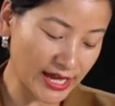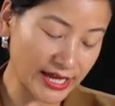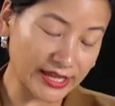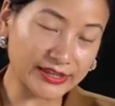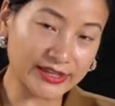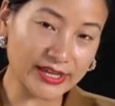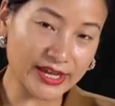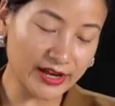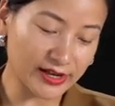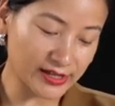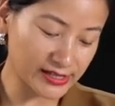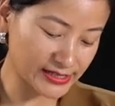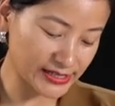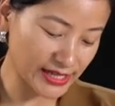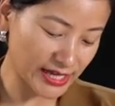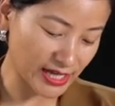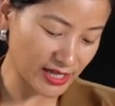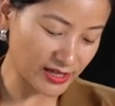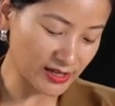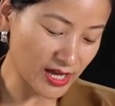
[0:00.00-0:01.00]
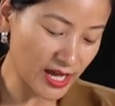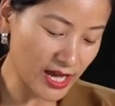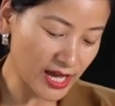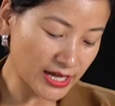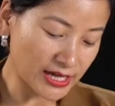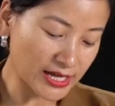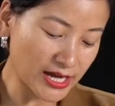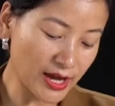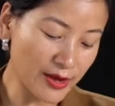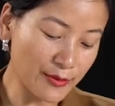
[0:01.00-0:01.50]
And they are saying,
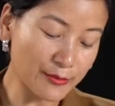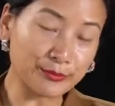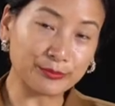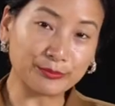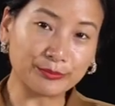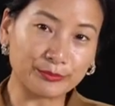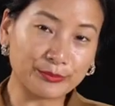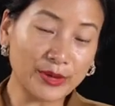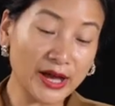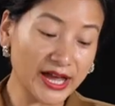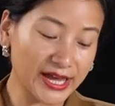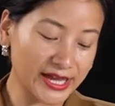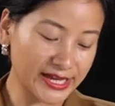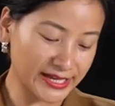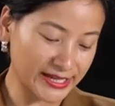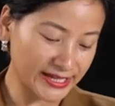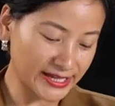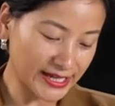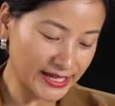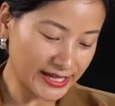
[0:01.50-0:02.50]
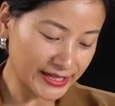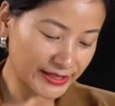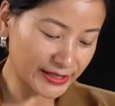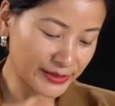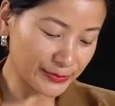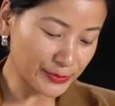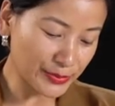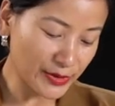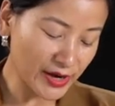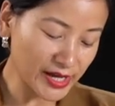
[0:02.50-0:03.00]
come, buy,
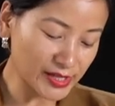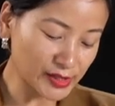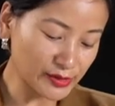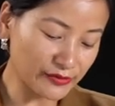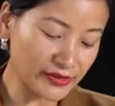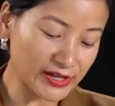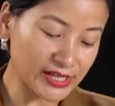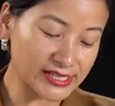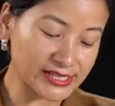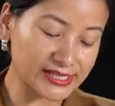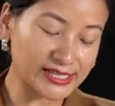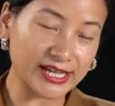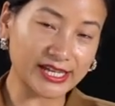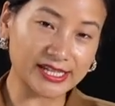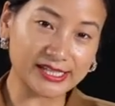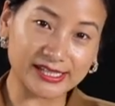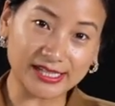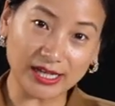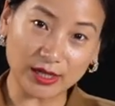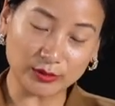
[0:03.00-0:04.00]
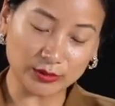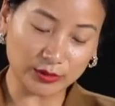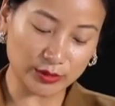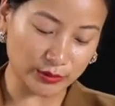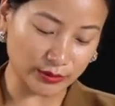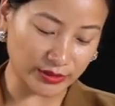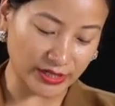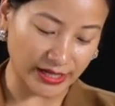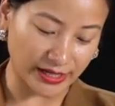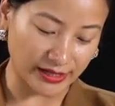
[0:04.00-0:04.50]
the price of Hilsa is down
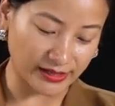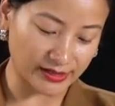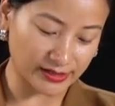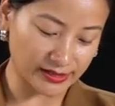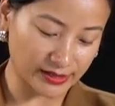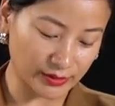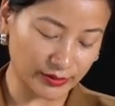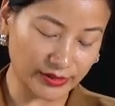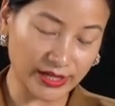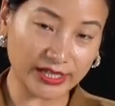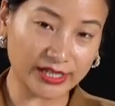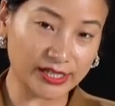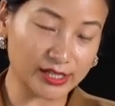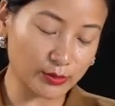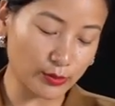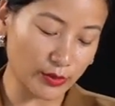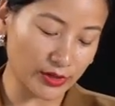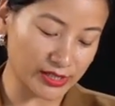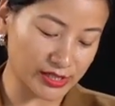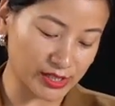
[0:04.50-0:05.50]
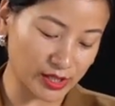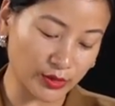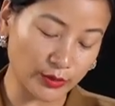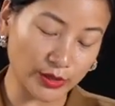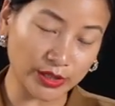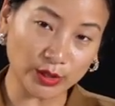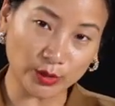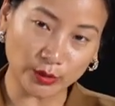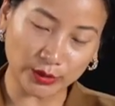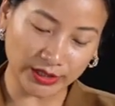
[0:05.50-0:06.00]
today. So that is what is
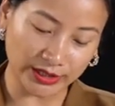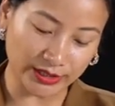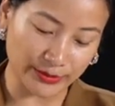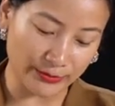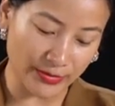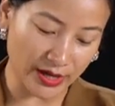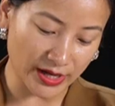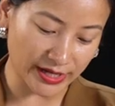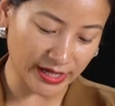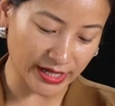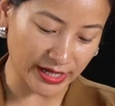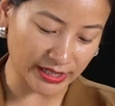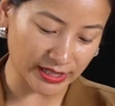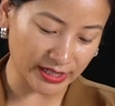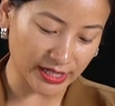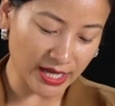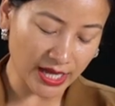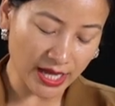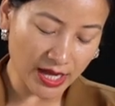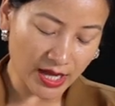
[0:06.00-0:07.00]
going on in the market.